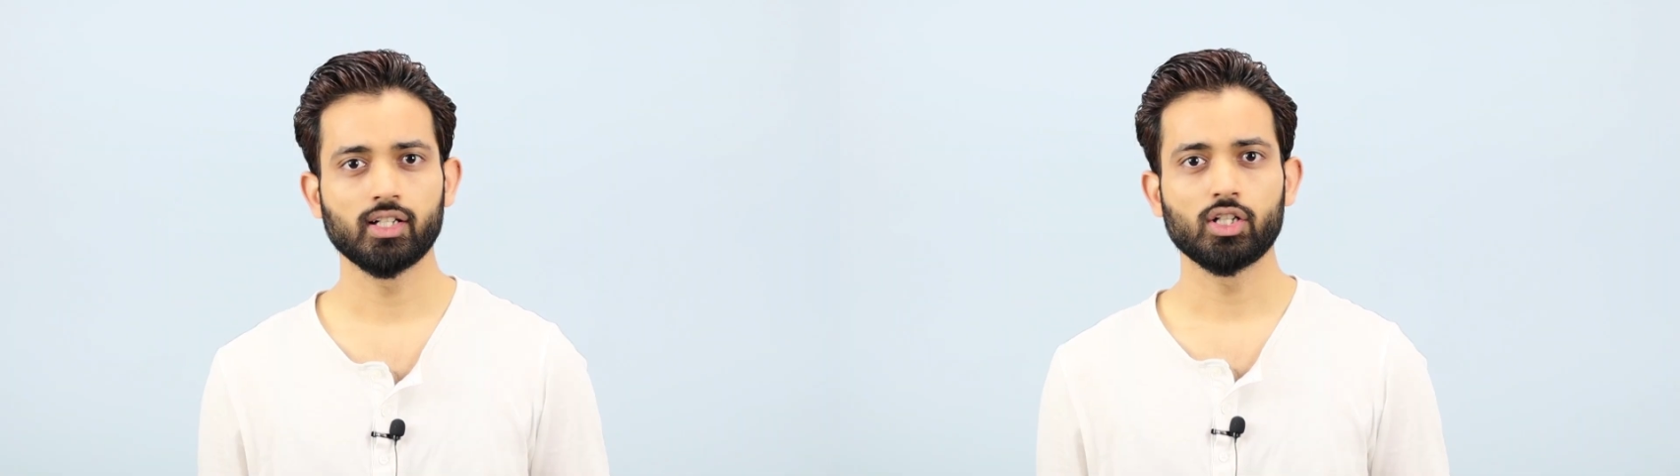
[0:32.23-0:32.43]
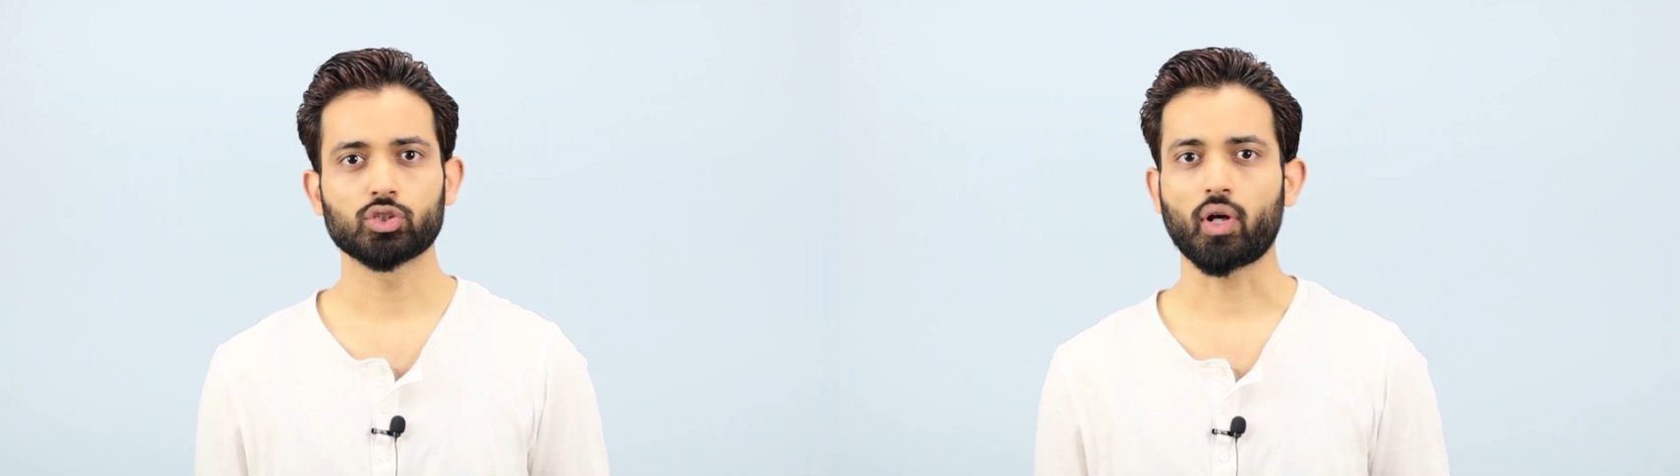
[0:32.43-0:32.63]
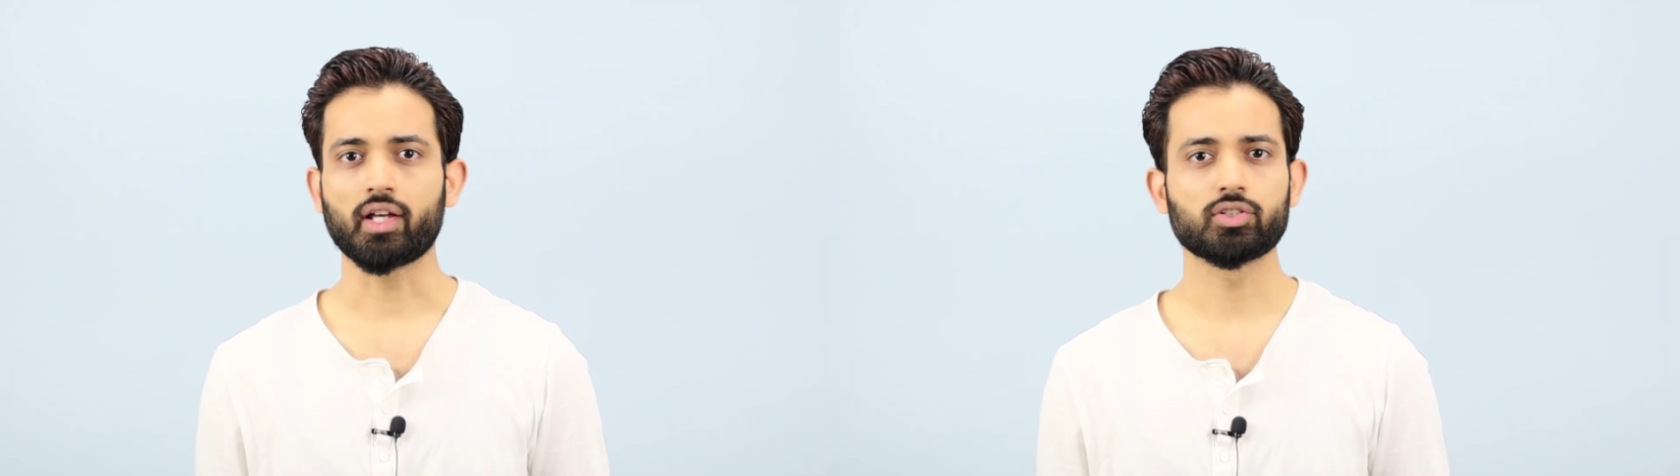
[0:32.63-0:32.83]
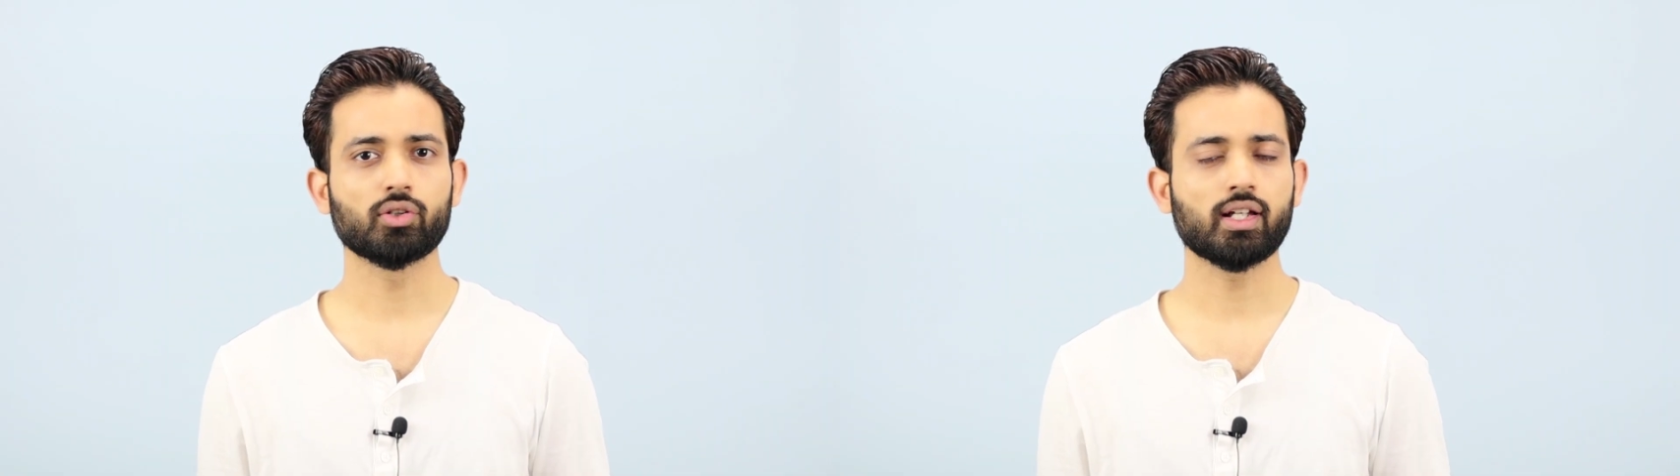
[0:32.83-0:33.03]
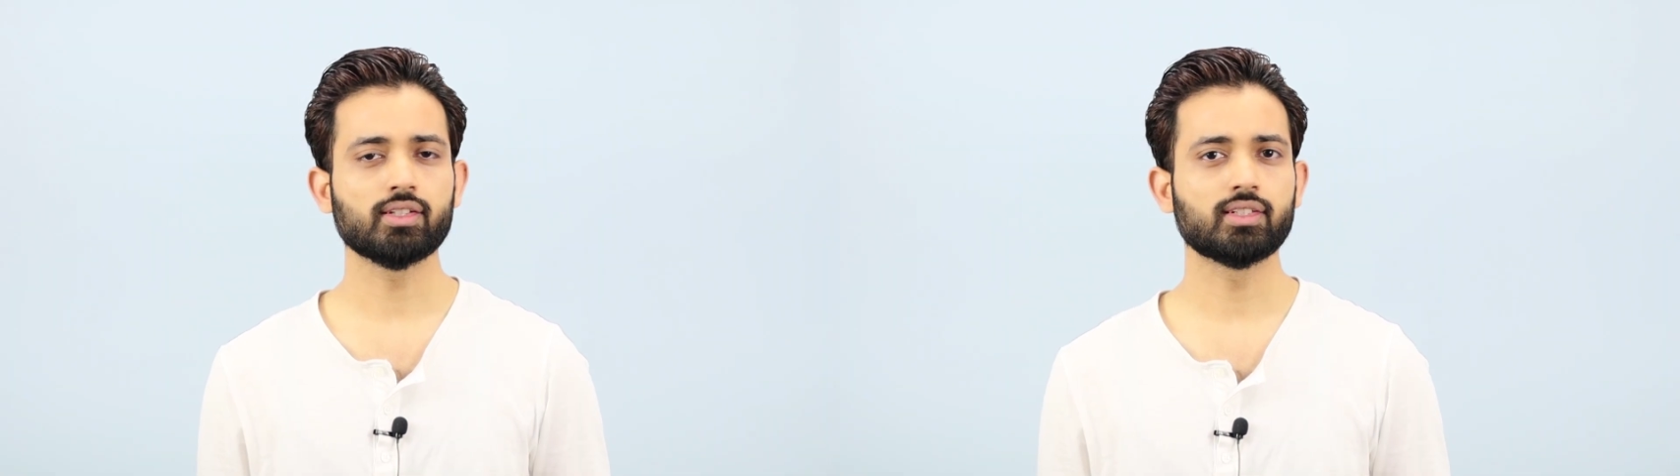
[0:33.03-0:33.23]
So as you
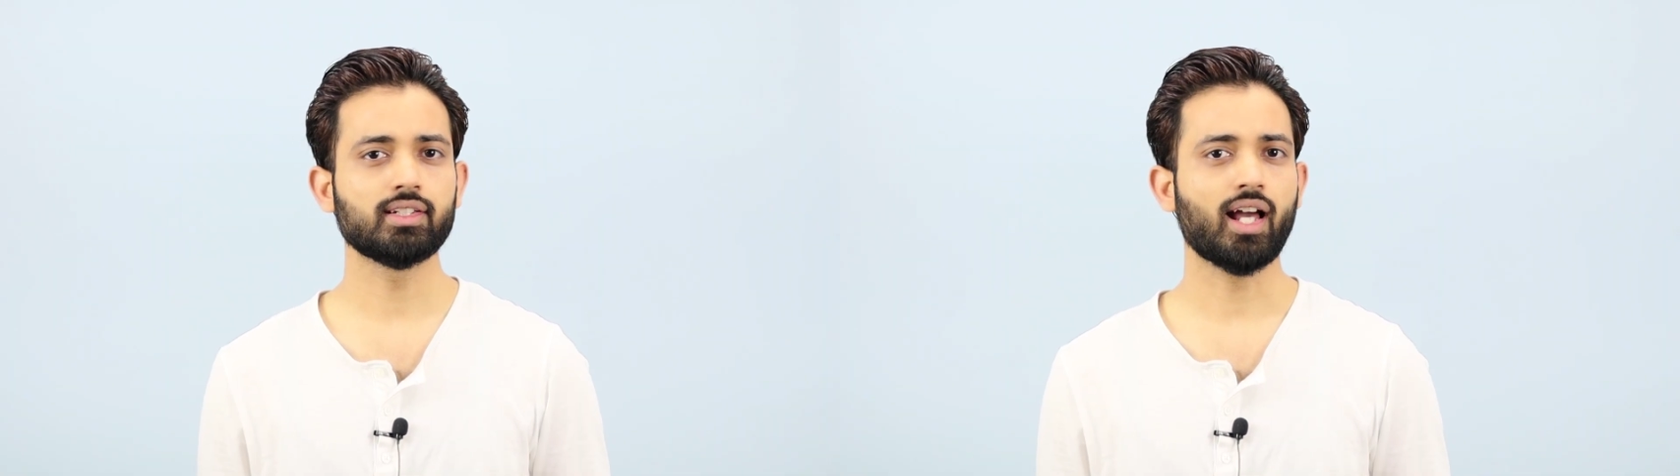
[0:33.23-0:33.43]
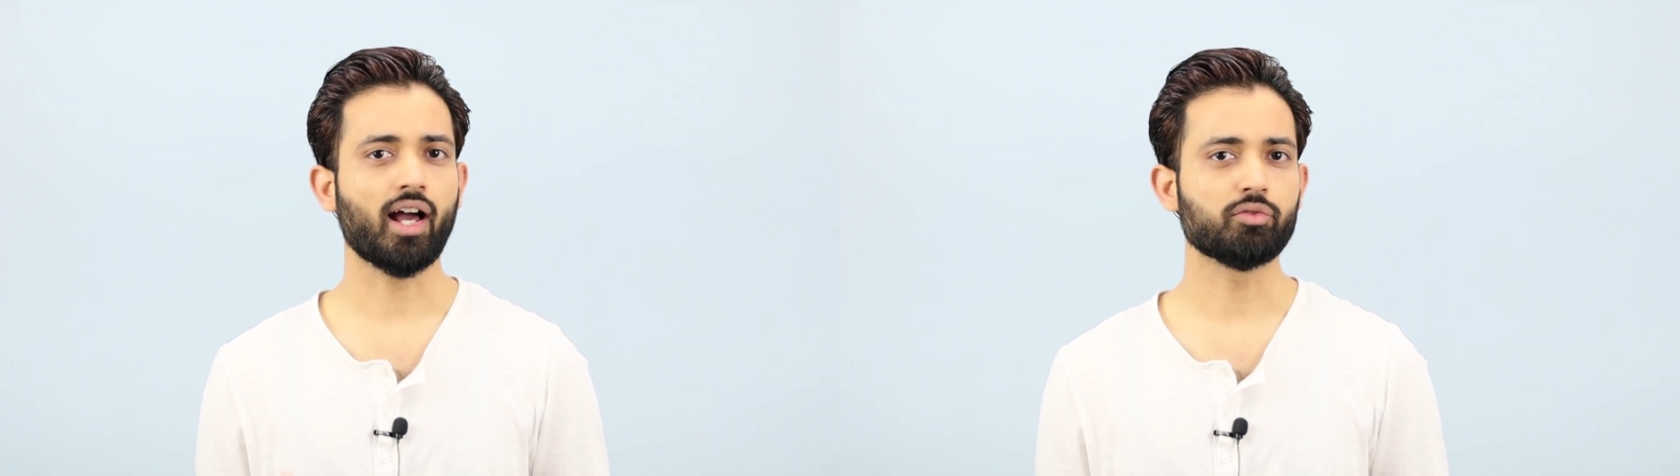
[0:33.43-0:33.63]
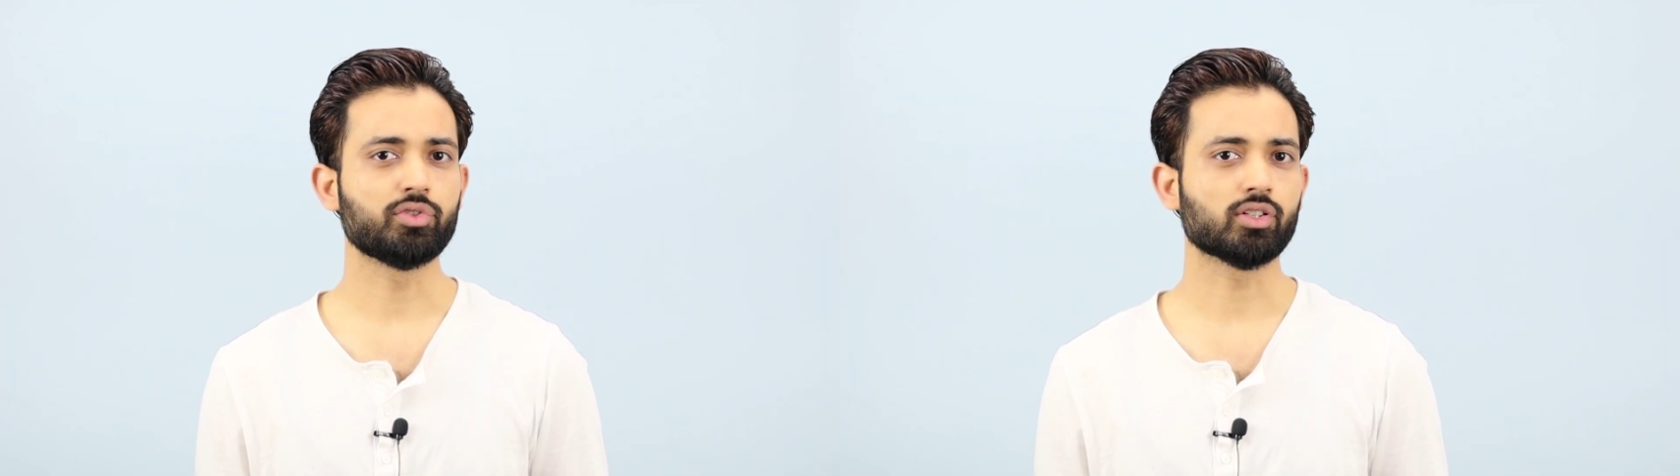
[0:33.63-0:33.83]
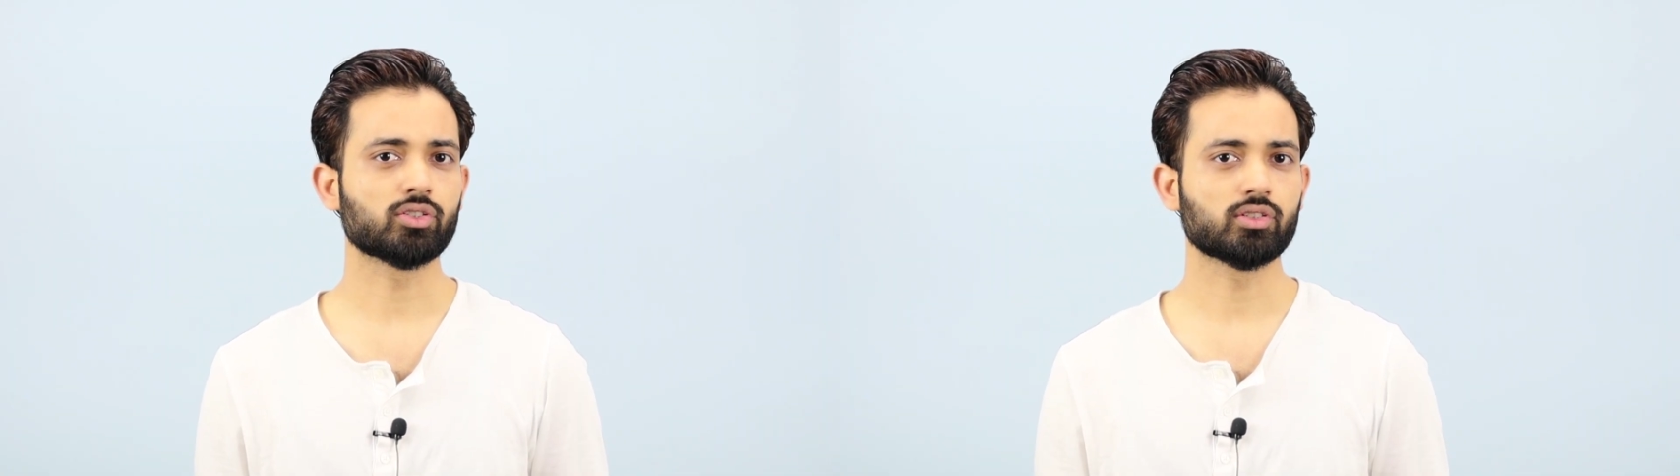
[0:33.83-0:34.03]
can see, I've just